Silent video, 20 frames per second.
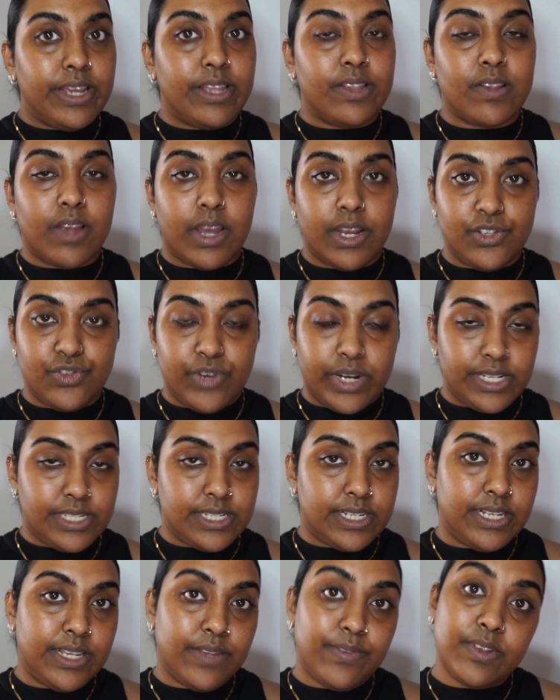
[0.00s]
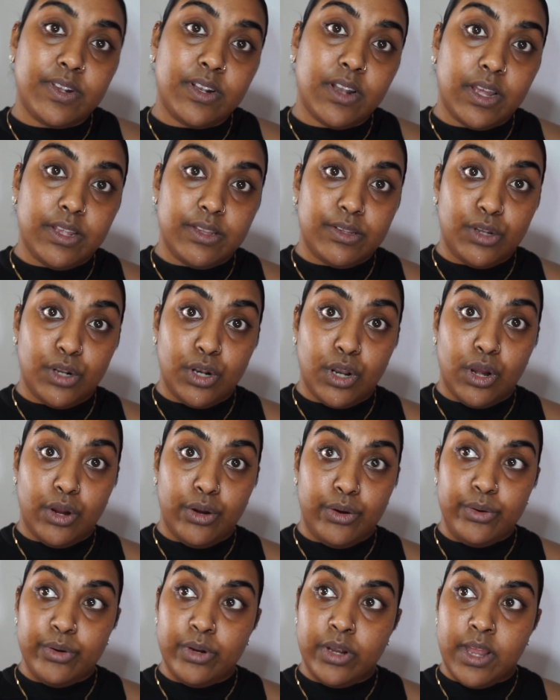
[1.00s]
it's hydrating, gives a nice
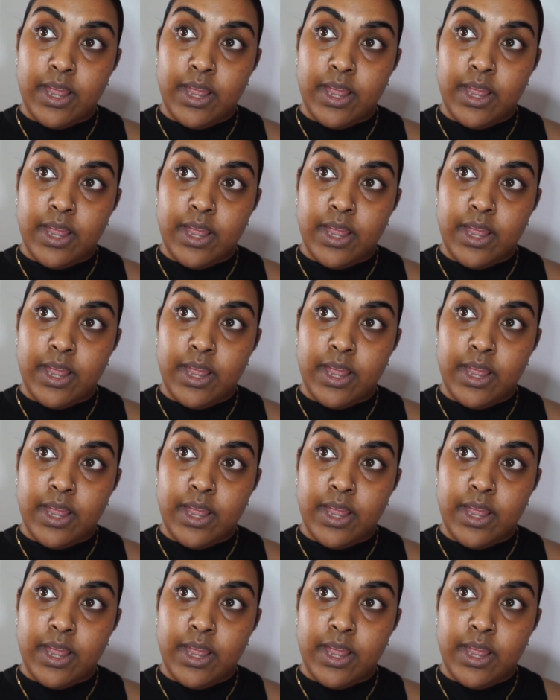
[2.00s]
glow.